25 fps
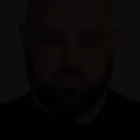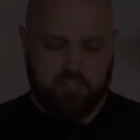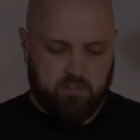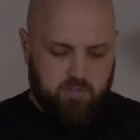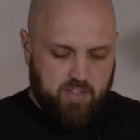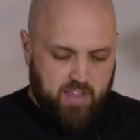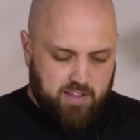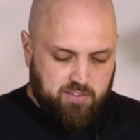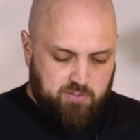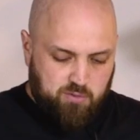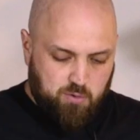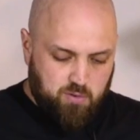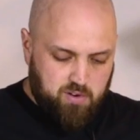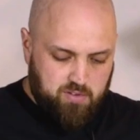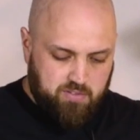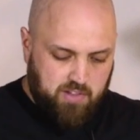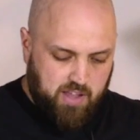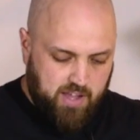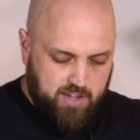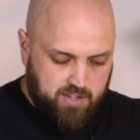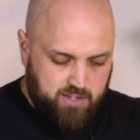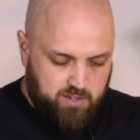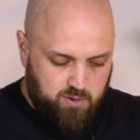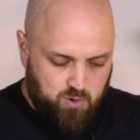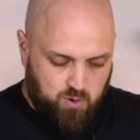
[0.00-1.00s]
So that's sort of
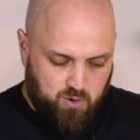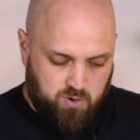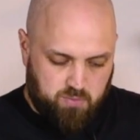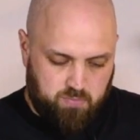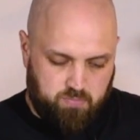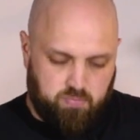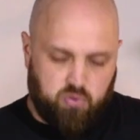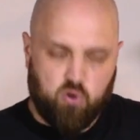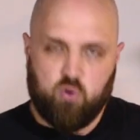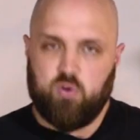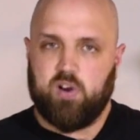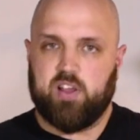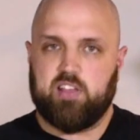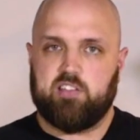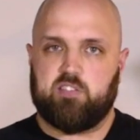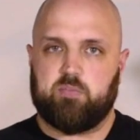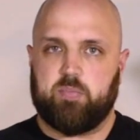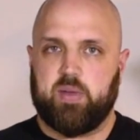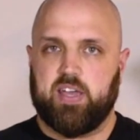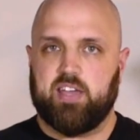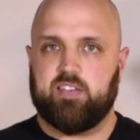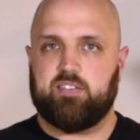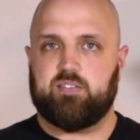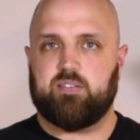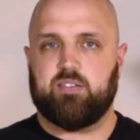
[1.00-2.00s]
like your boring
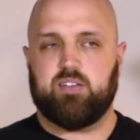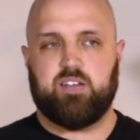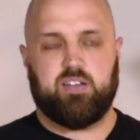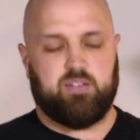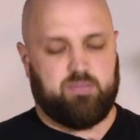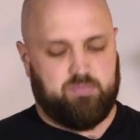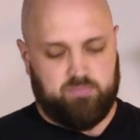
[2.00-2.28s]
specs.